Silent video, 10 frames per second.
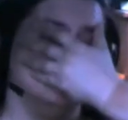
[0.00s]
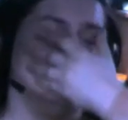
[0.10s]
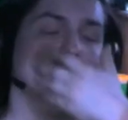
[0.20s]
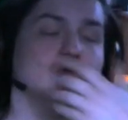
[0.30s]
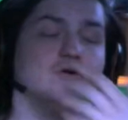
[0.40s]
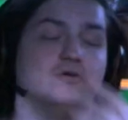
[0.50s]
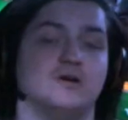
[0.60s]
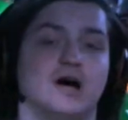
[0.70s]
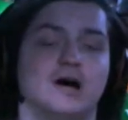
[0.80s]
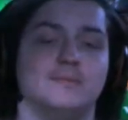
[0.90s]
In order to
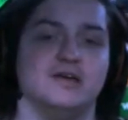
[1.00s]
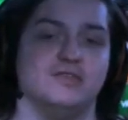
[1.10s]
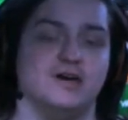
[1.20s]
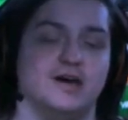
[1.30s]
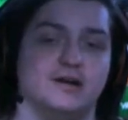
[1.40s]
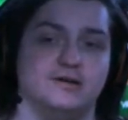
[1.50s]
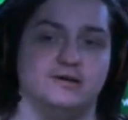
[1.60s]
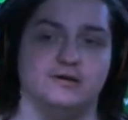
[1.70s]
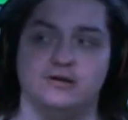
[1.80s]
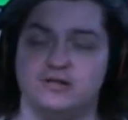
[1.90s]
accommodate that,
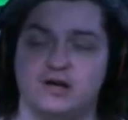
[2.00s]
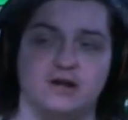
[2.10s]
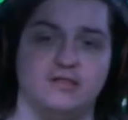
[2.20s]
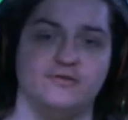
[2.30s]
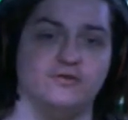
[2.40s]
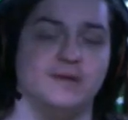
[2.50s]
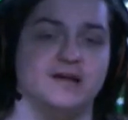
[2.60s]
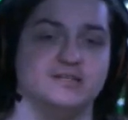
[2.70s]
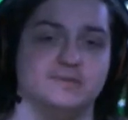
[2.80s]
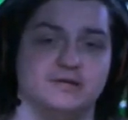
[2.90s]
the entire living room
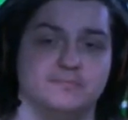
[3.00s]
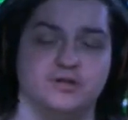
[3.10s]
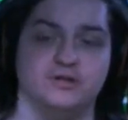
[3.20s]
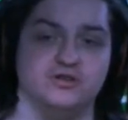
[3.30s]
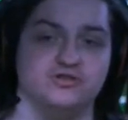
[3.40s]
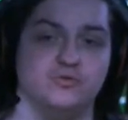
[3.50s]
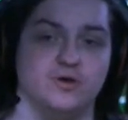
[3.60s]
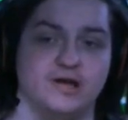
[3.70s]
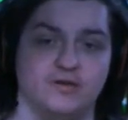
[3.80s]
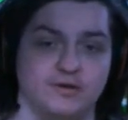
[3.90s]
has to be completely
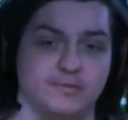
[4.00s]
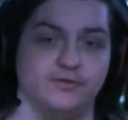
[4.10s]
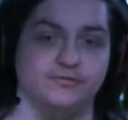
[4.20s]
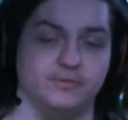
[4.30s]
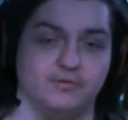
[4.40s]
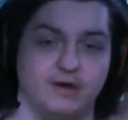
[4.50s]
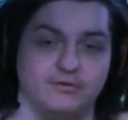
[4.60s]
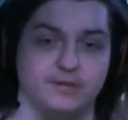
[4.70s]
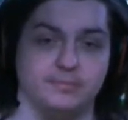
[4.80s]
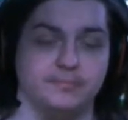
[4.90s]
destroyed and rebuilt from the ground up.